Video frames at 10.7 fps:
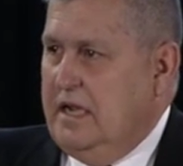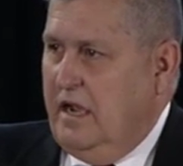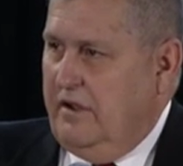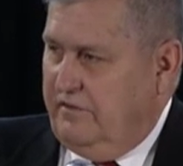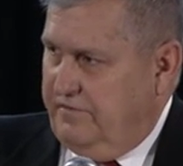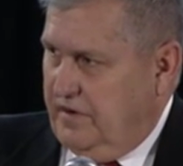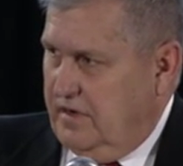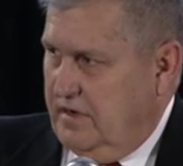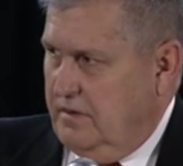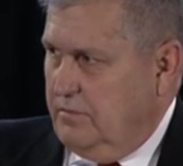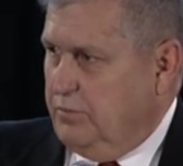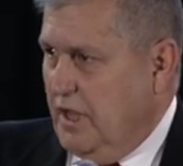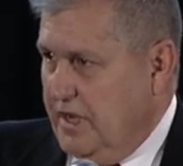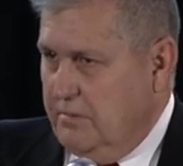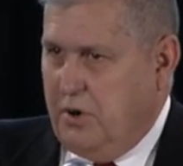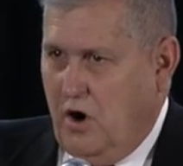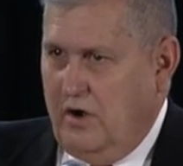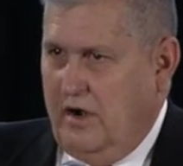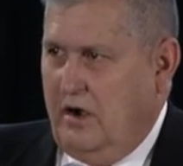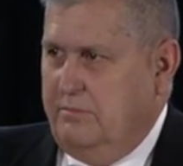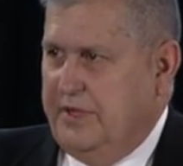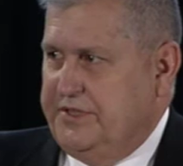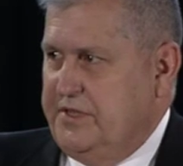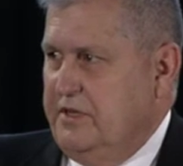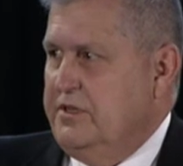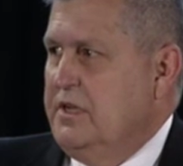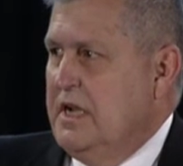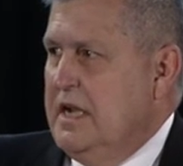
have played a part in our business.